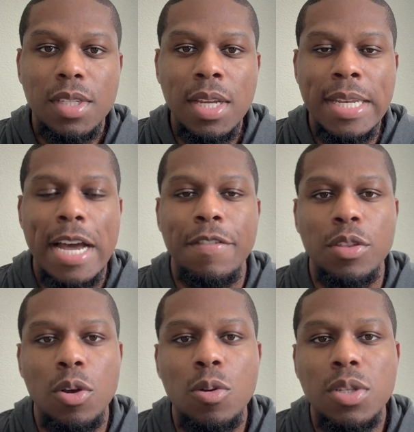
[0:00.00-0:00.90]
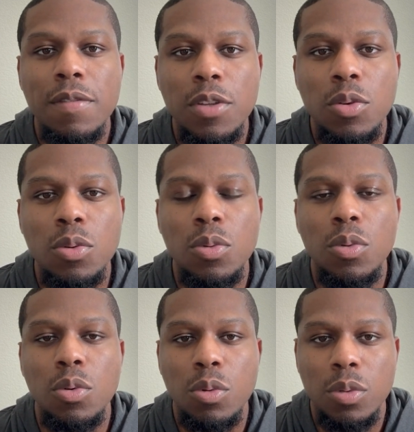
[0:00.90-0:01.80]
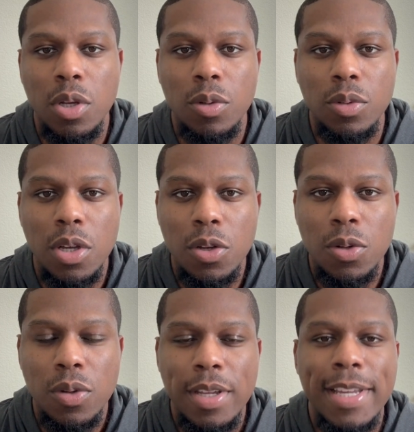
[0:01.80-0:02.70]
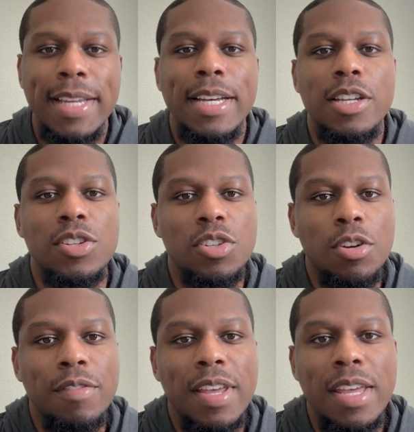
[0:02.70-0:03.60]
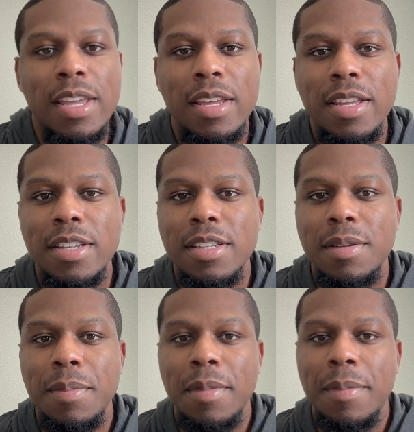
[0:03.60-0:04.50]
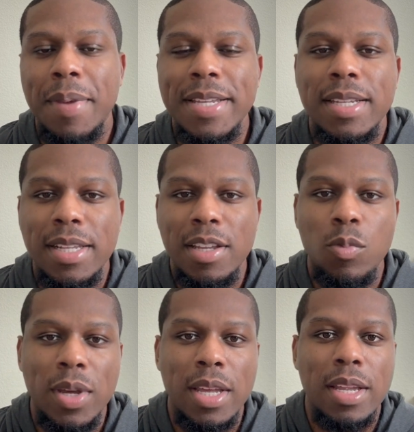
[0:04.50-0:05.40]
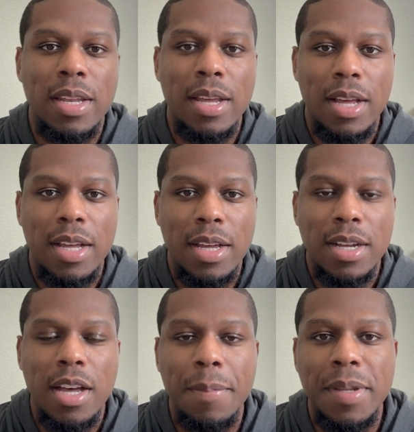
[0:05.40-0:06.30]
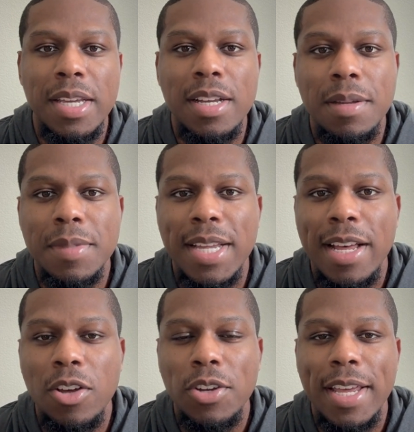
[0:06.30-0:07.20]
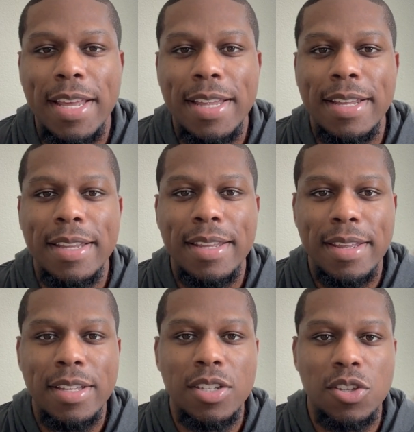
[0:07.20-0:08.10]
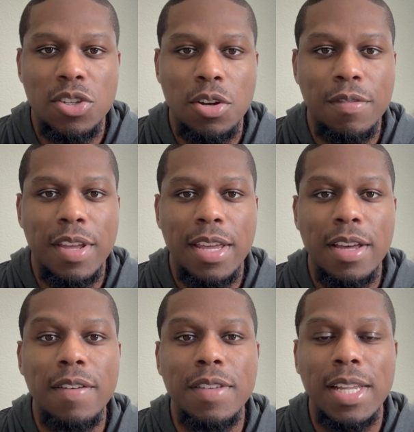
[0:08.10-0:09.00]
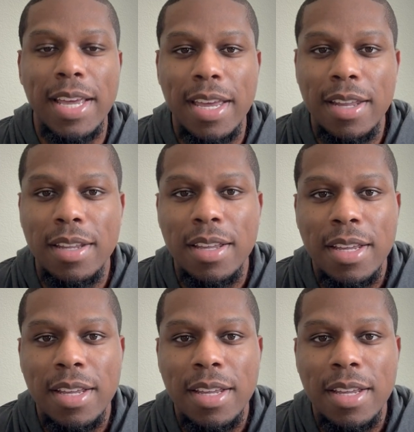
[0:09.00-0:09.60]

Now, for those of you who don't know, a survey is basically when a company comes out and gets a survey of the land.